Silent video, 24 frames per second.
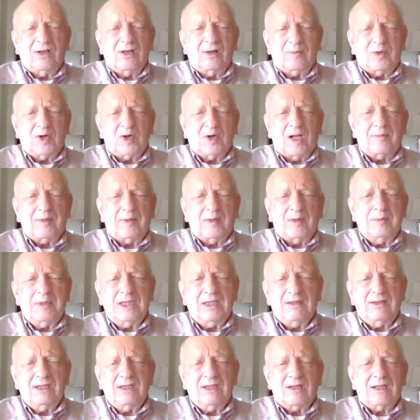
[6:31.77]
problem
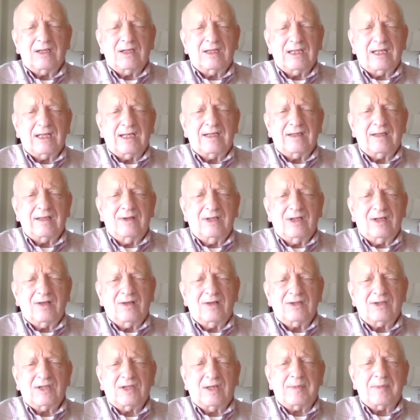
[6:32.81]

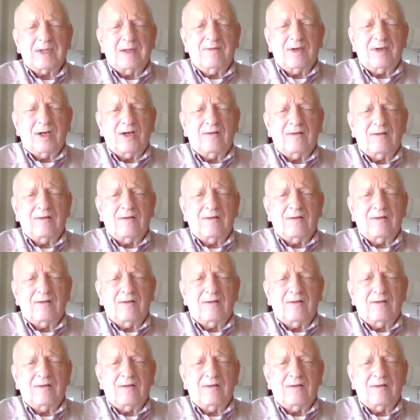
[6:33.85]
and something very,